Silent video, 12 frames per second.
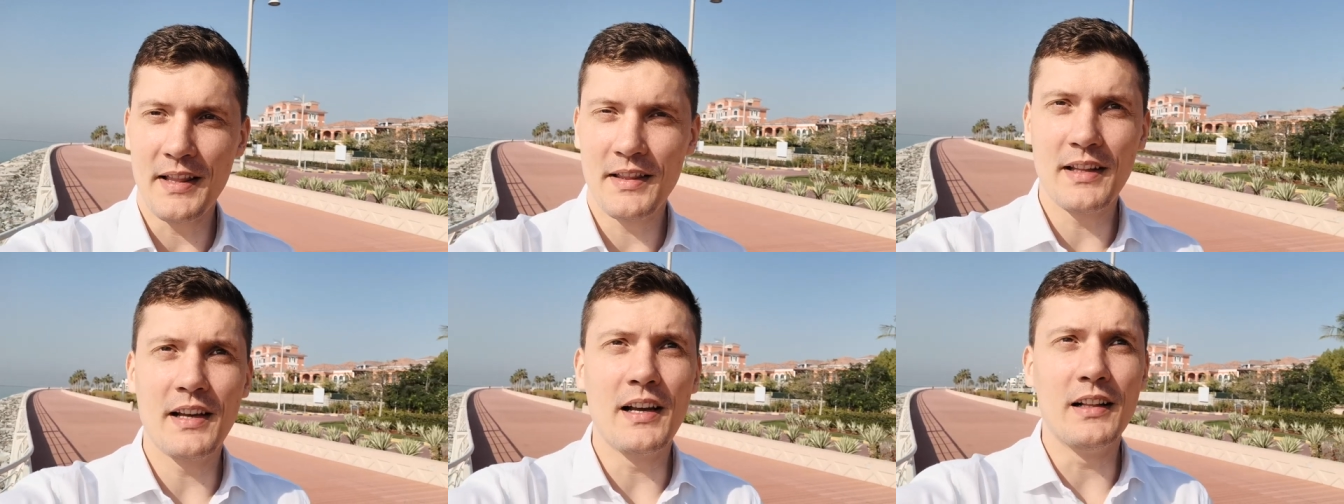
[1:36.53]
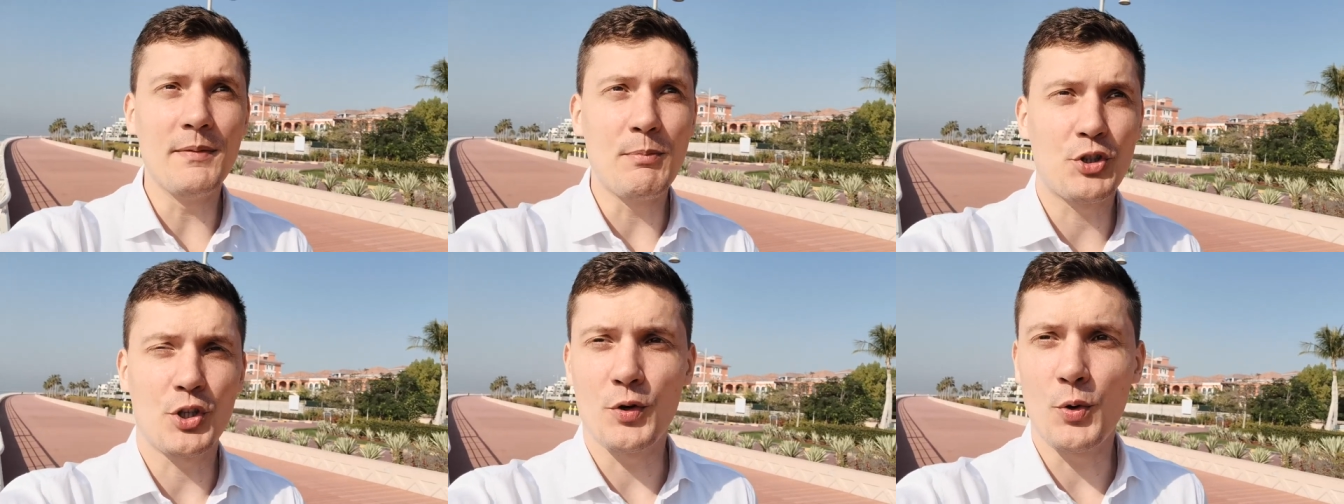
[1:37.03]
and let me
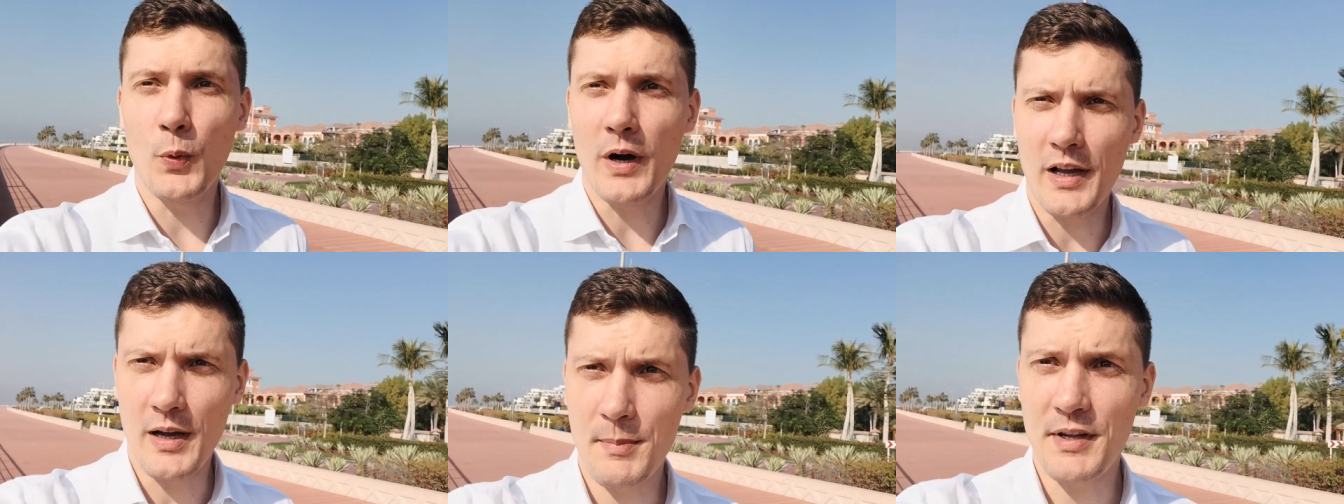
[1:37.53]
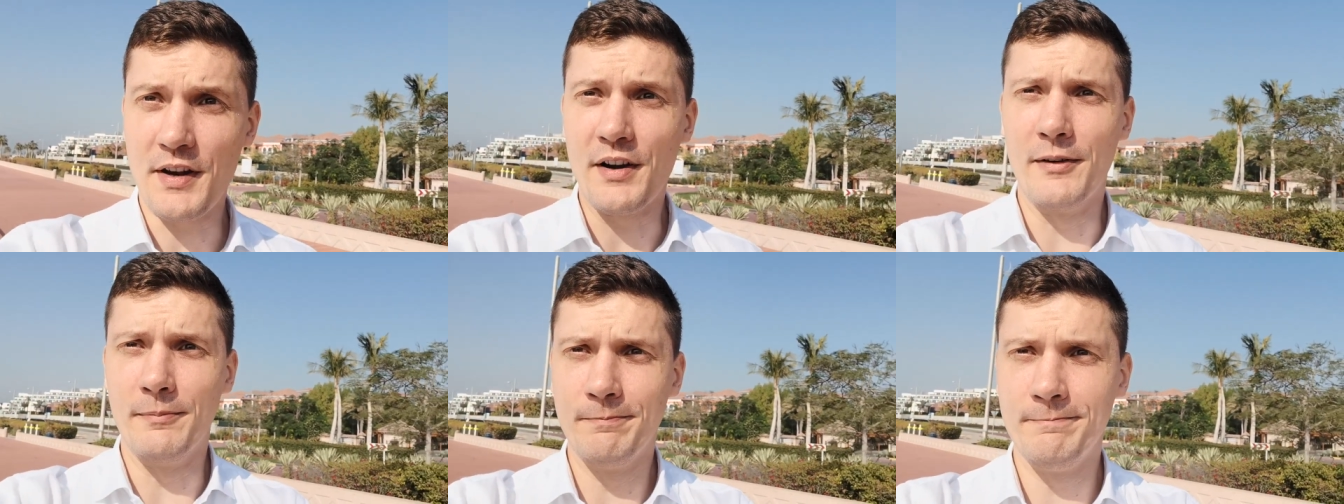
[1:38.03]
show you why I'm here.